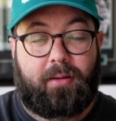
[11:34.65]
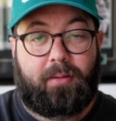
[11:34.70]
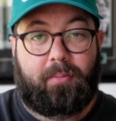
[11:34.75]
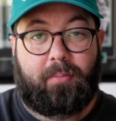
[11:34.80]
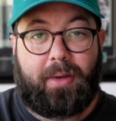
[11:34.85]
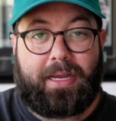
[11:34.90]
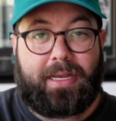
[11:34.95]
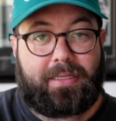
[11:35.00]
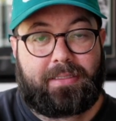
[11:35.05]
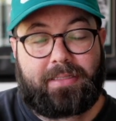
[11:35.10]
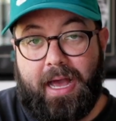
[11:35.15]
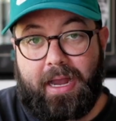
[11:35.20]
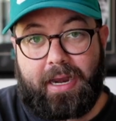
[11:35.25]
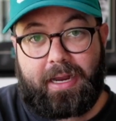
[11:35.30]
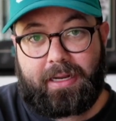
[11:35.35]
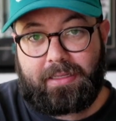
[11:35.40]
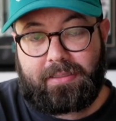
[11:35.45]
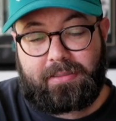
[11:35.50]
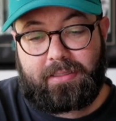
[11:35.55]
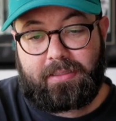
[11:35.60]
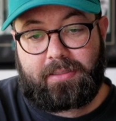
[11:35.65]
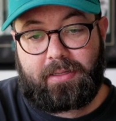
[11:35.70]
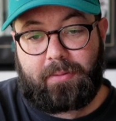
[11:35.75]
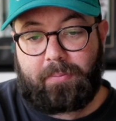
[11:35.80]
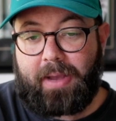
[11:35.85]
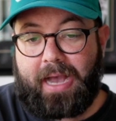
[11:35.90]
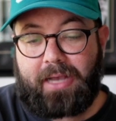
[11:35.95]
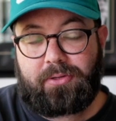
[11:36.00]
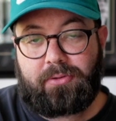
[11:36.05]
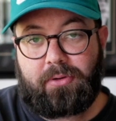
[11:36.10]
But he's not a consistent
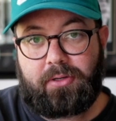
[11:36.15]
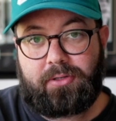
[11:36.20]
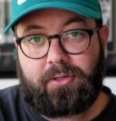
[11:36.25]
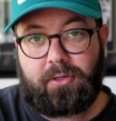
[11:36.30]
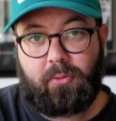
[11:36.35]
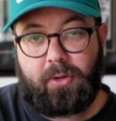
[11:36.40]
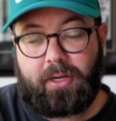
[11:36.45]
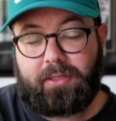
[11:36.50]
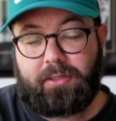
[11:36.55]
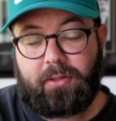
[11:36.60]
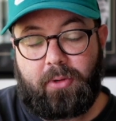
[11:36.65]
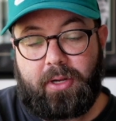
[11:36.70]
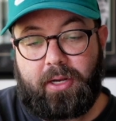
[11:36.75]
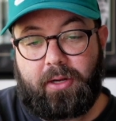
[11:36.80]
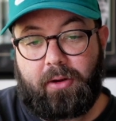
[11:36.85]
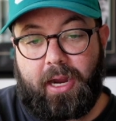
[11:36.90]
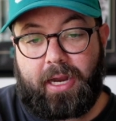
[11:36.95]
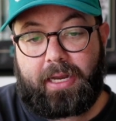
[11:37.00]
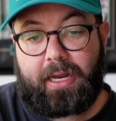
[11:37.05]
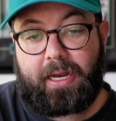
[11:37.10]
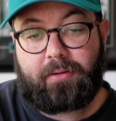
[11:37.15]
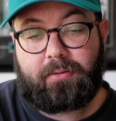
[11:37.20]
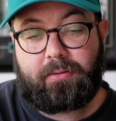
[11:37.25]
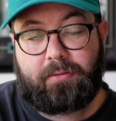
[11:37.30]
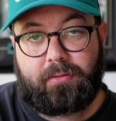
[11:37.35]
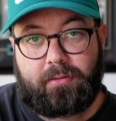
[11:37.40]
pass rusher week to week right now.